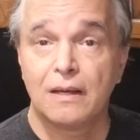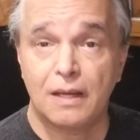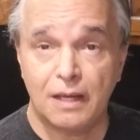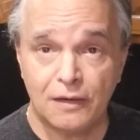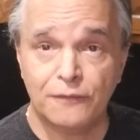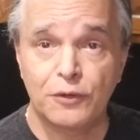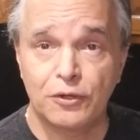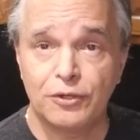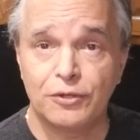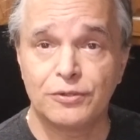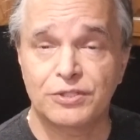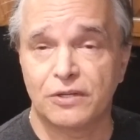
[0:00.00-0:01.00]
If you're
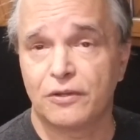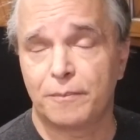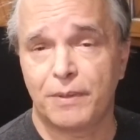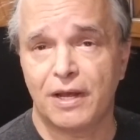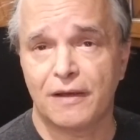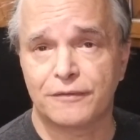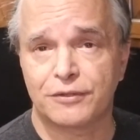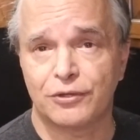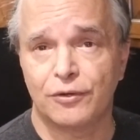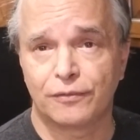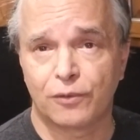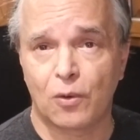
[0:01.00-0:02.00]
using the
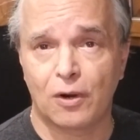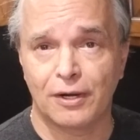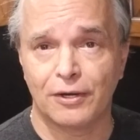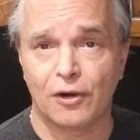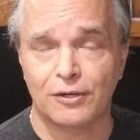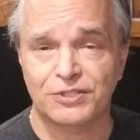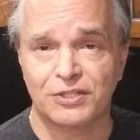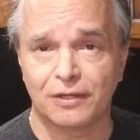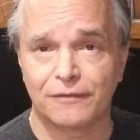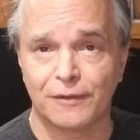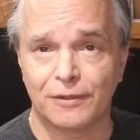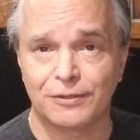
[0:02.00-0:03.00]
PF-2 fluoride and
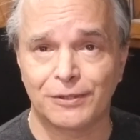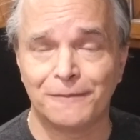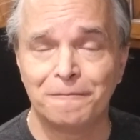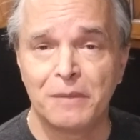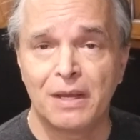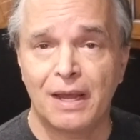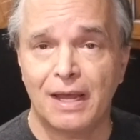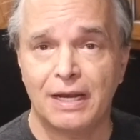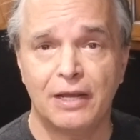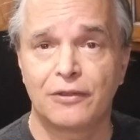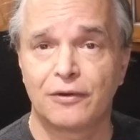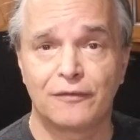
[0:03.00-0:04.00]
arsenic filter, and
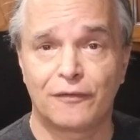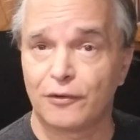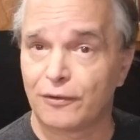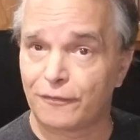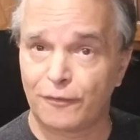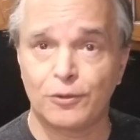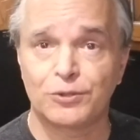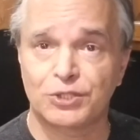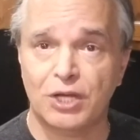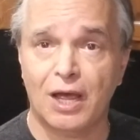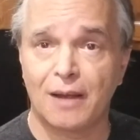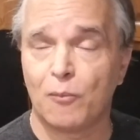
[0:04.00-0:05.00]
either for the first
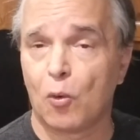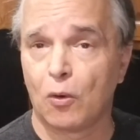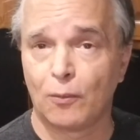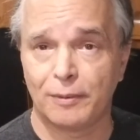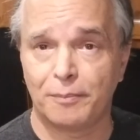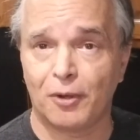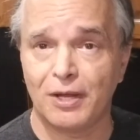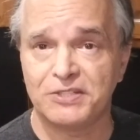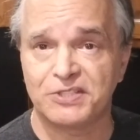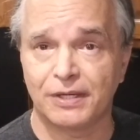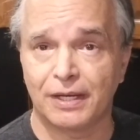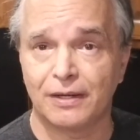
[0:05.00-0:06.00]
time or
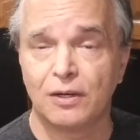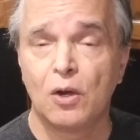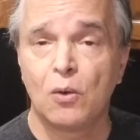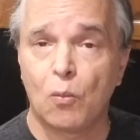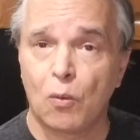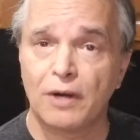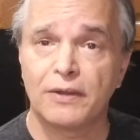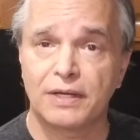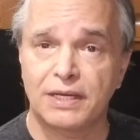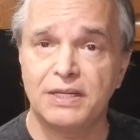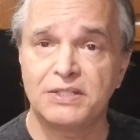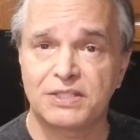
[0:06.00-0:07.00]
replacing it, one of the
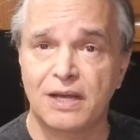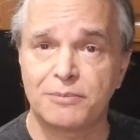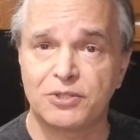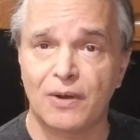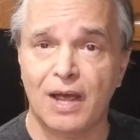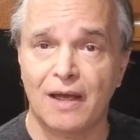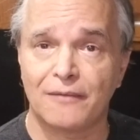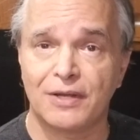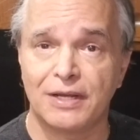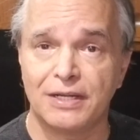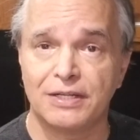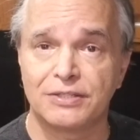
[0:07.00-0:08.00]
key steps you have
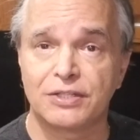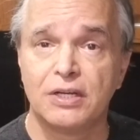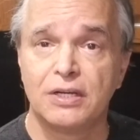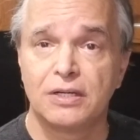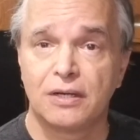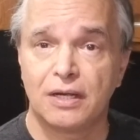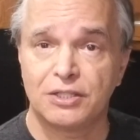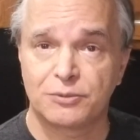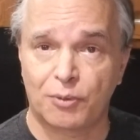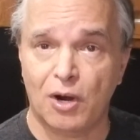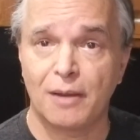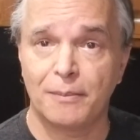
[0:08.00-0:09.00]
is
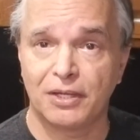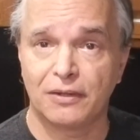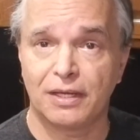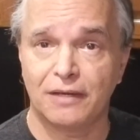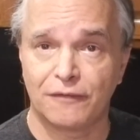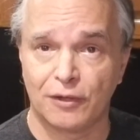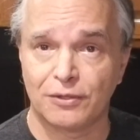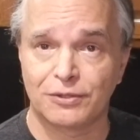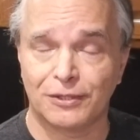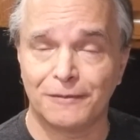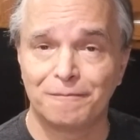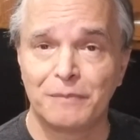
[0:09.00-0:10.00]
priming the
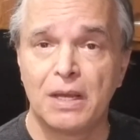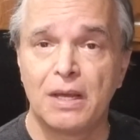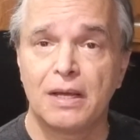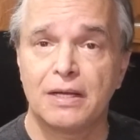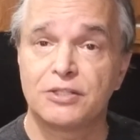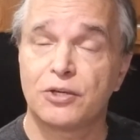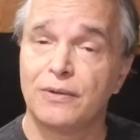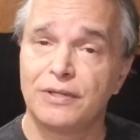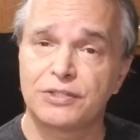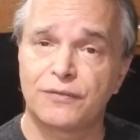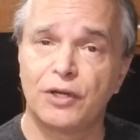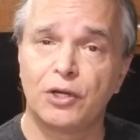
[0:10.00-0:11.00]
filter. And so in
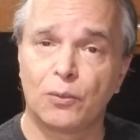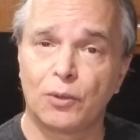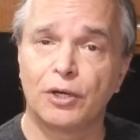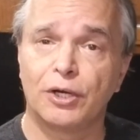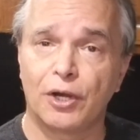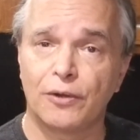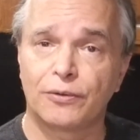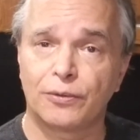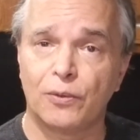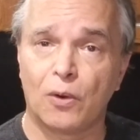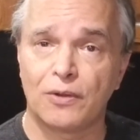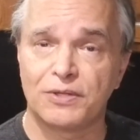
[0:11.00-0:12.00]
this video, we're going to go
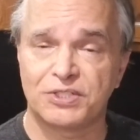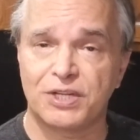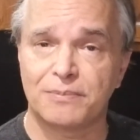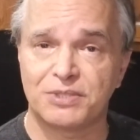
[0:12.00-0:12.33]
through all the steps